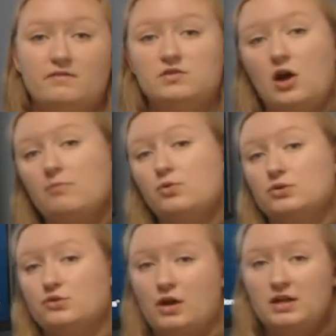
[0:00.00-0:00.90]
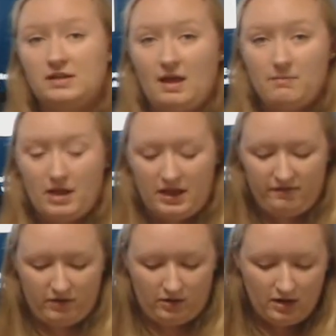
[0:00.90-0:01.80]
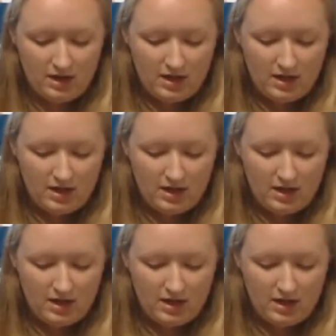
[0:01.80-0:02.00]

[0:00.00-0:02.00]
of not portraying that behavior,